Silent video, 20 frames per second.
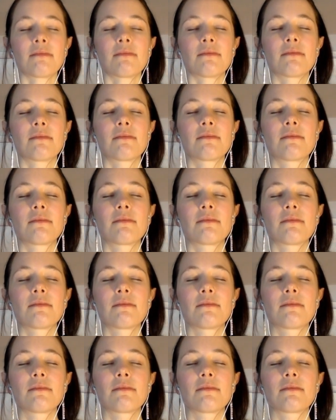
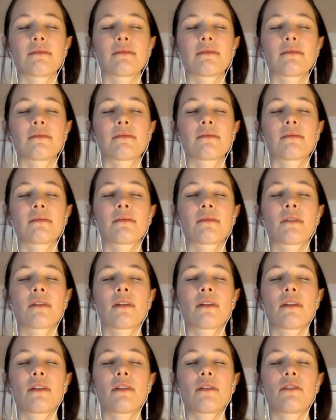The
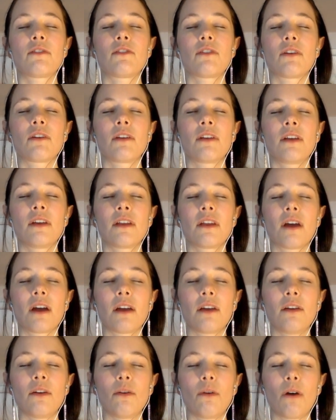journey that
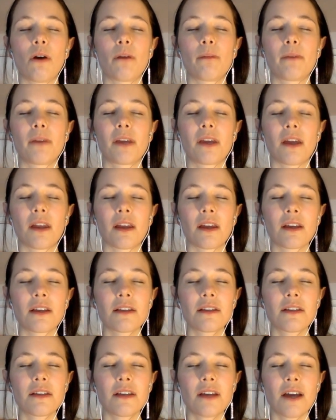you are beginning
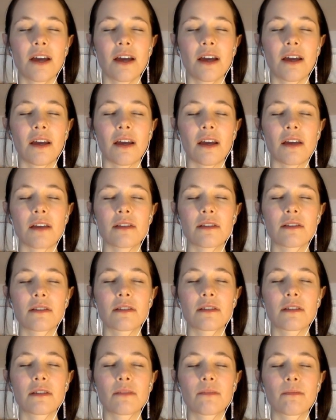today is
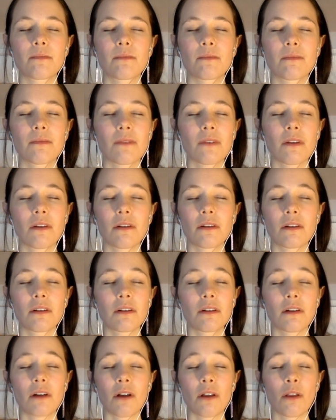
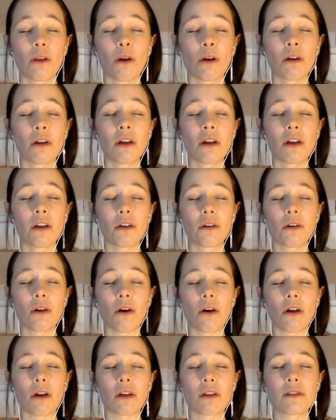along it, you're
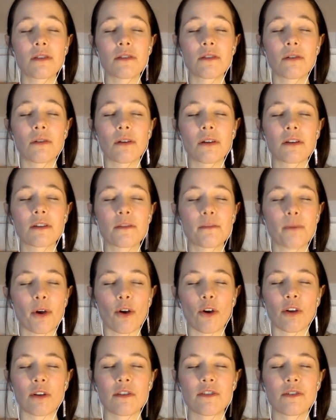going to
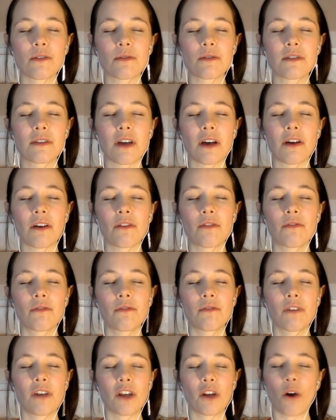experience yourself
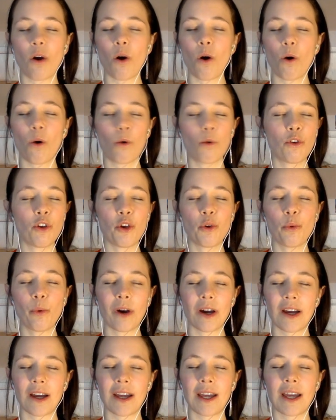in a whole new
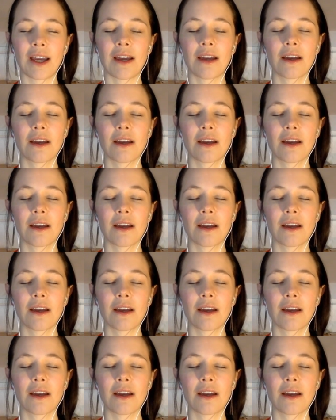way.